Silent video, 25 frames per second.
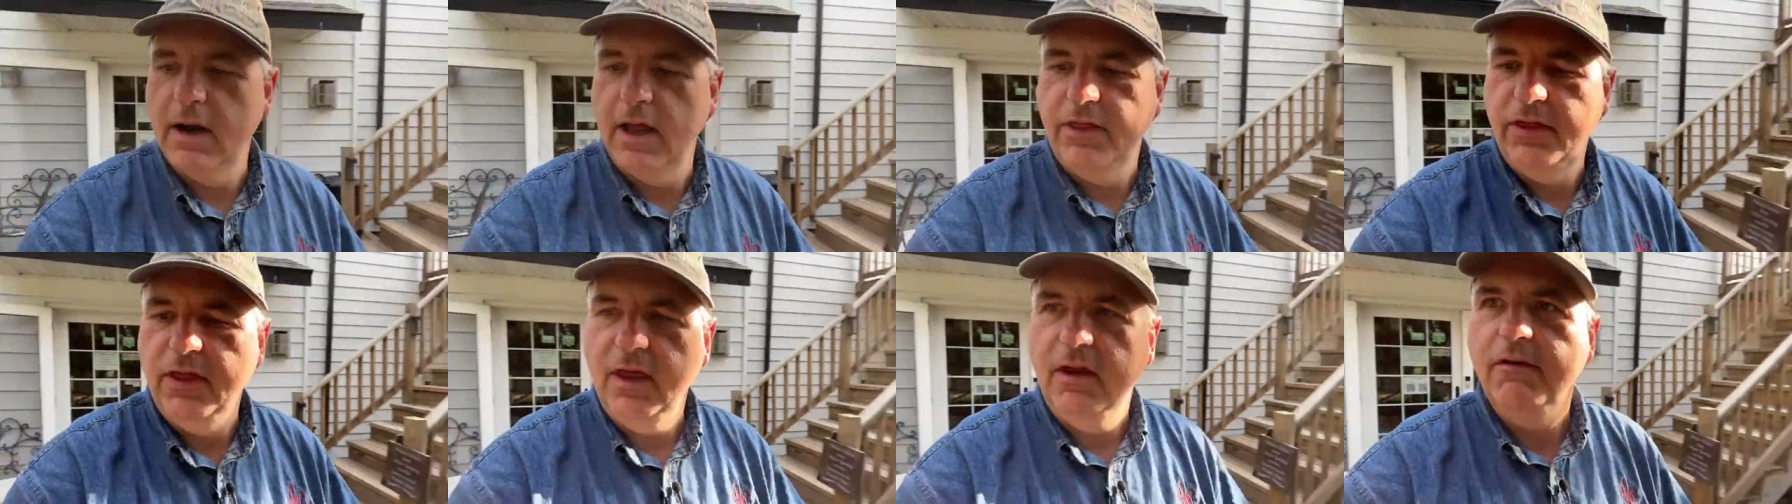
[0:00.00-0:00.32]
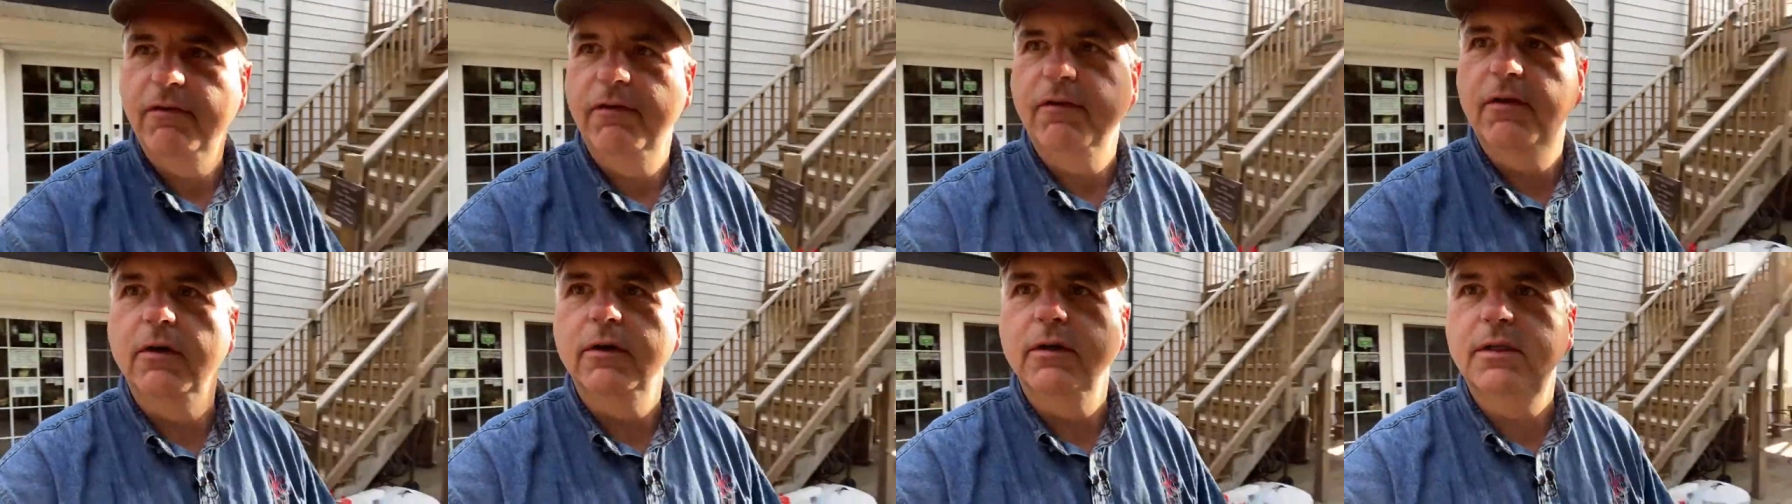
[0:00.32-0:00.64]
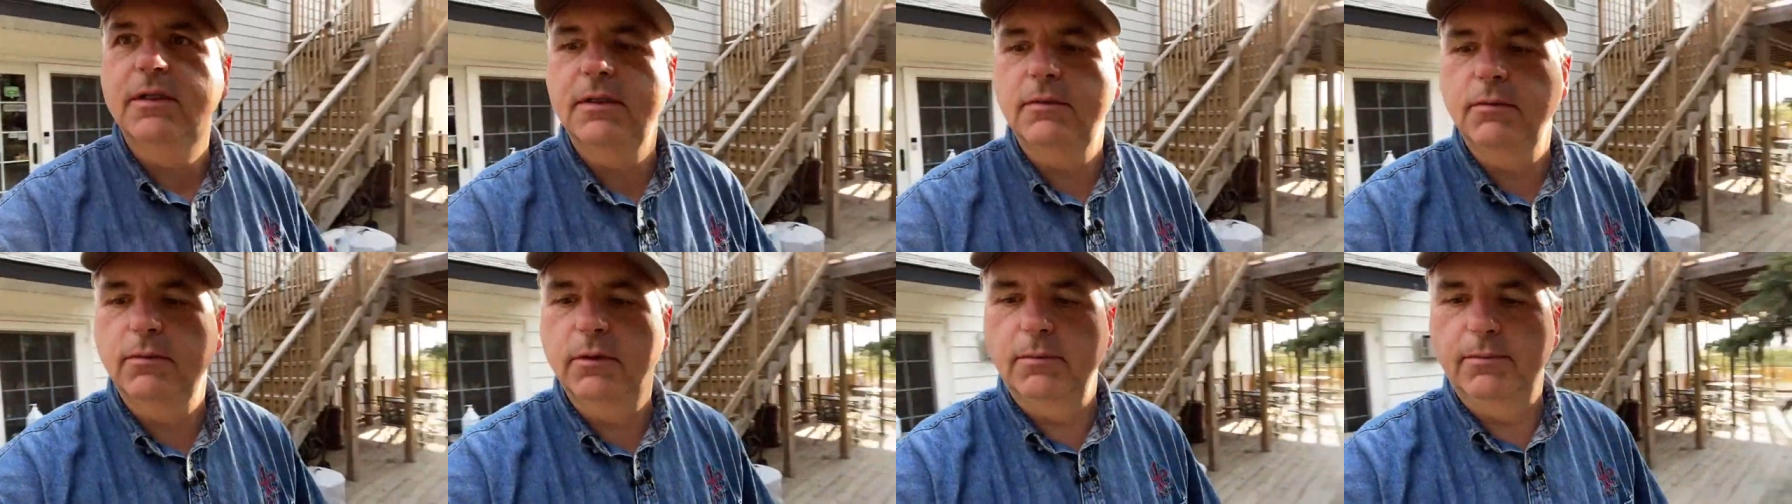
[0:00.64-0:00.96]
I think
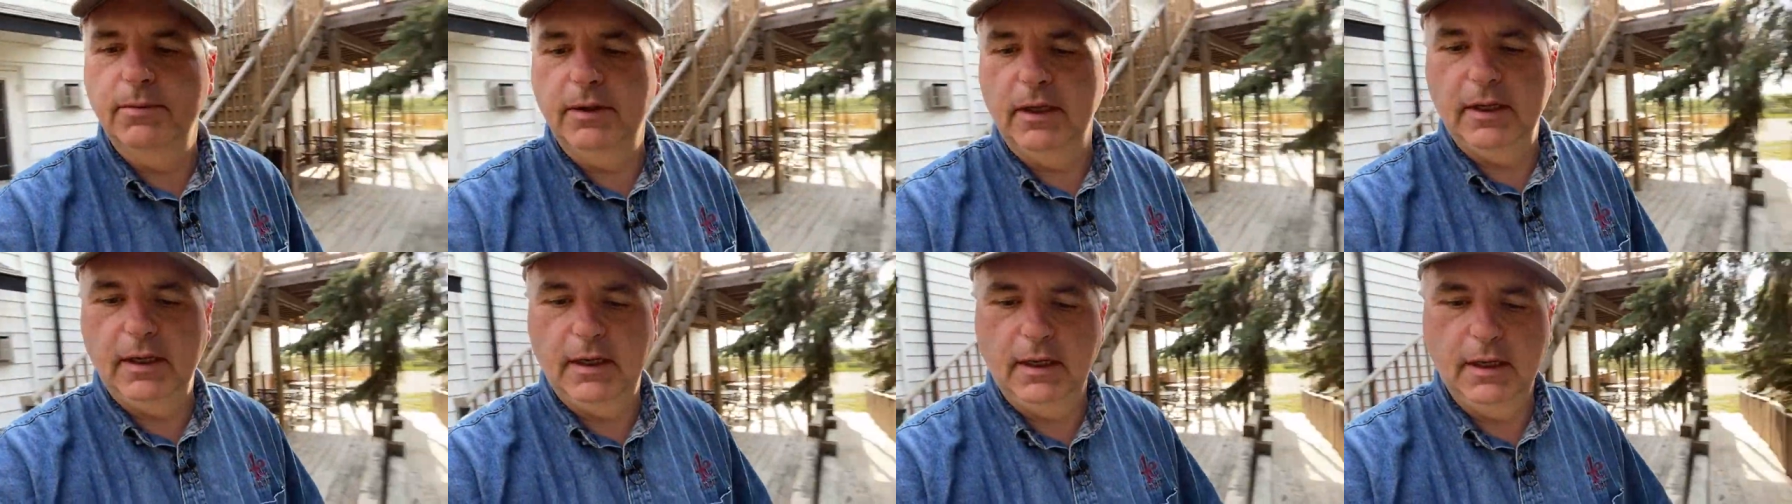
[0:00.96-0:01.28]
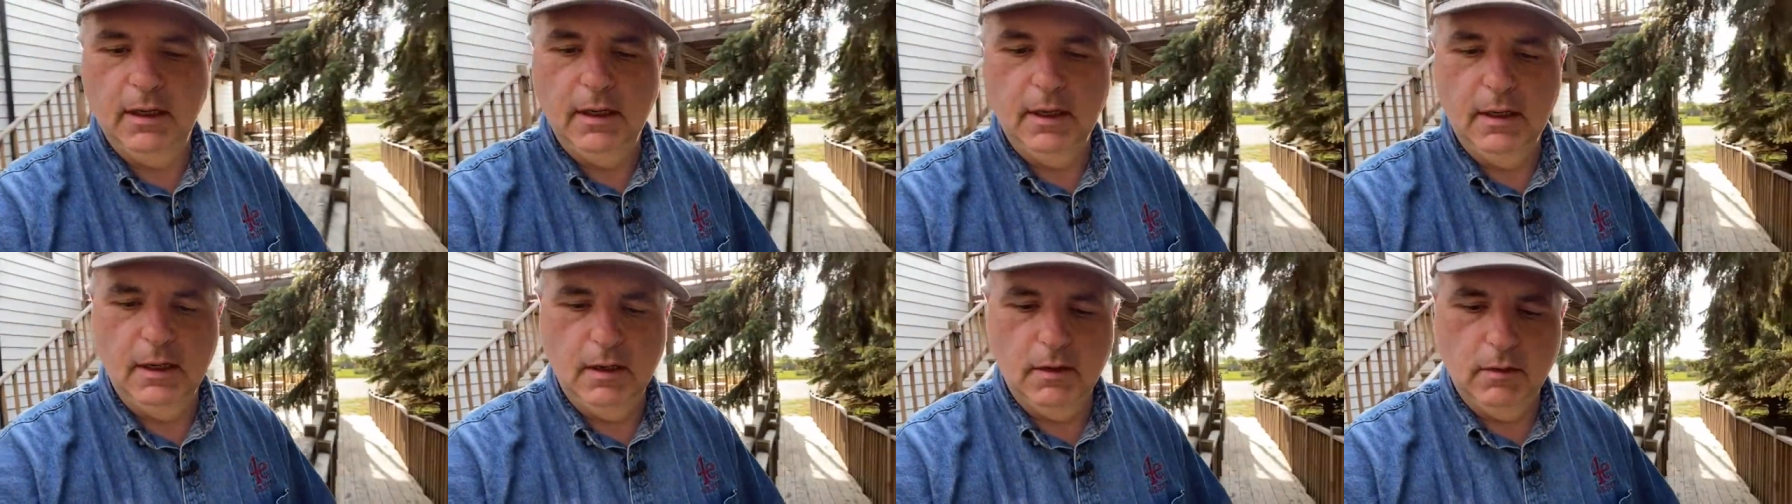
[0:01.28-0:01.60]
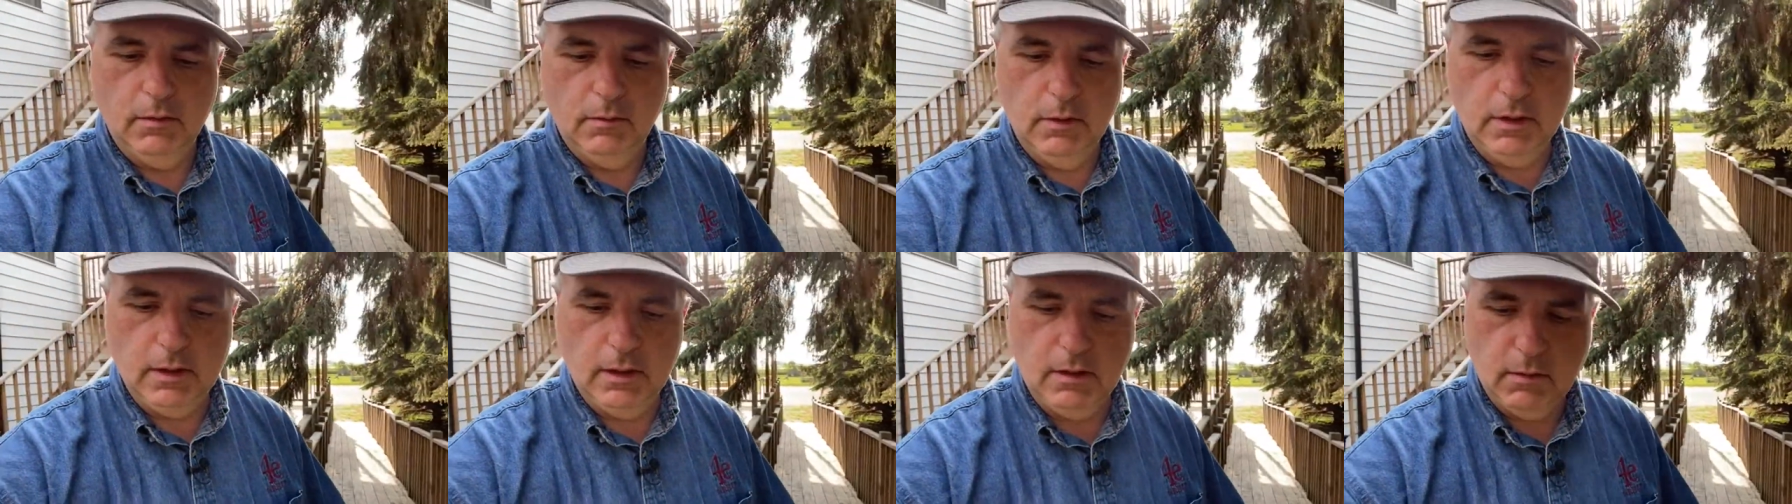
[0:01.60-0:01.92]
first we'll
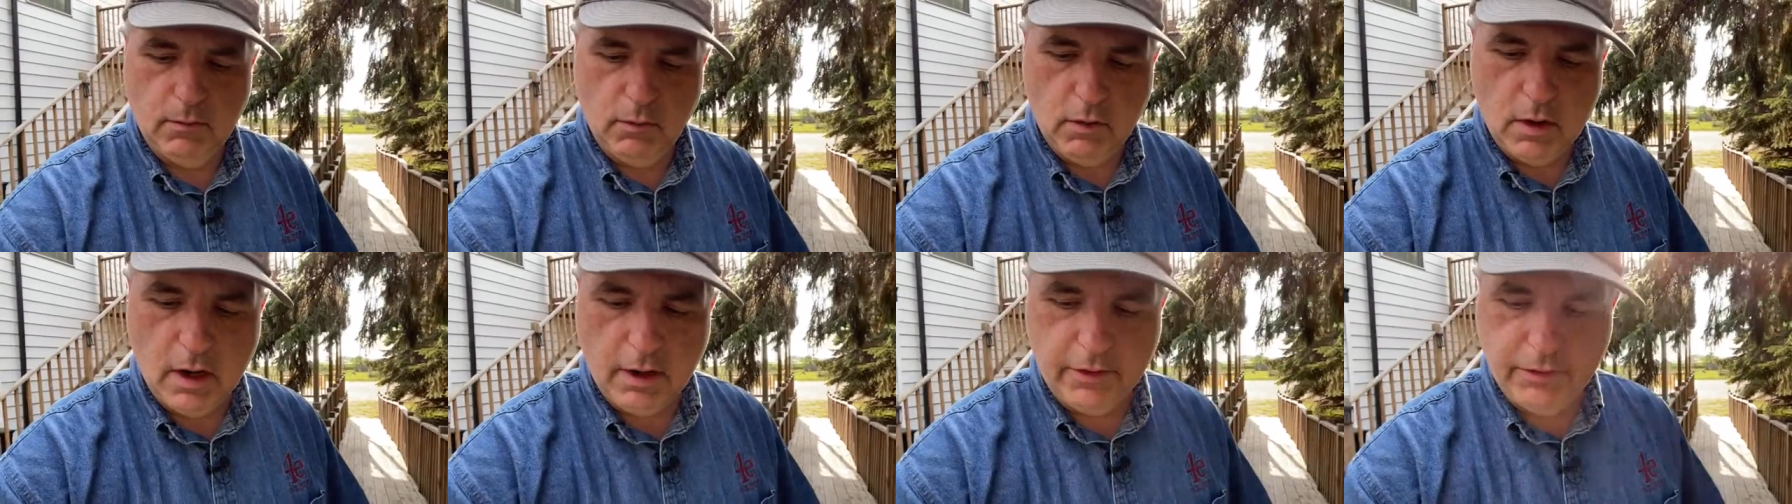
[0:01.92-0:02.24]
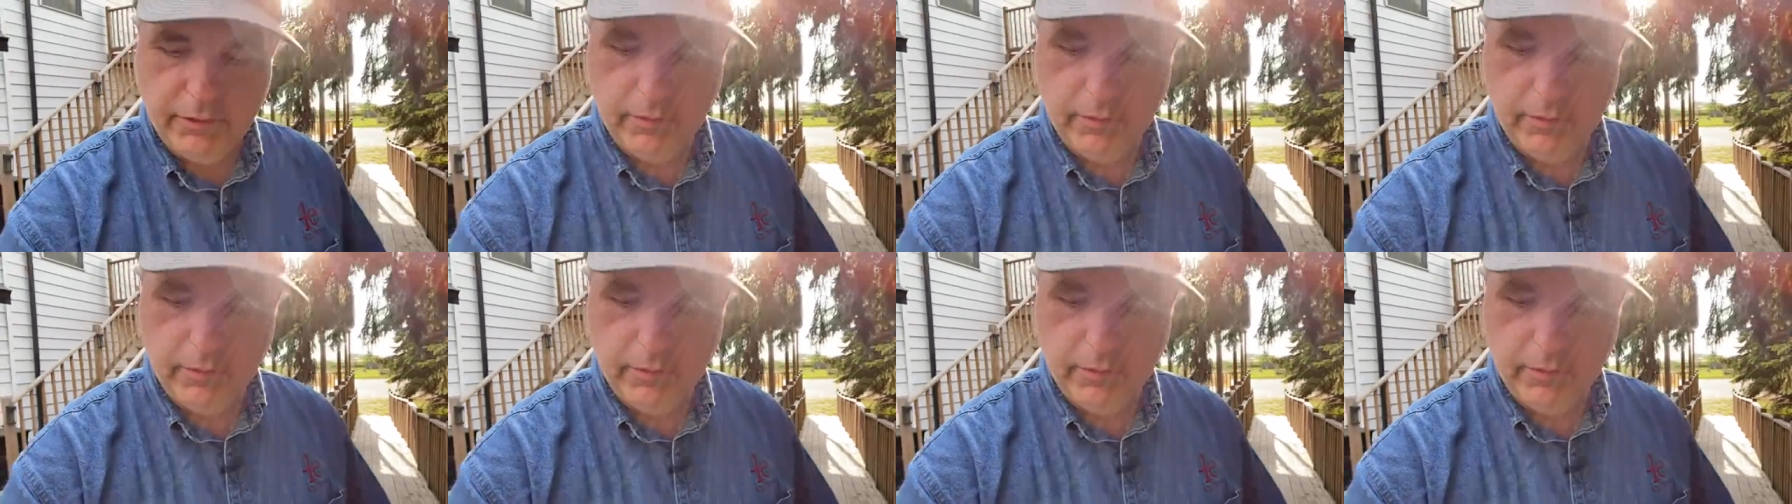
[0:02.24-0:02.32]
walk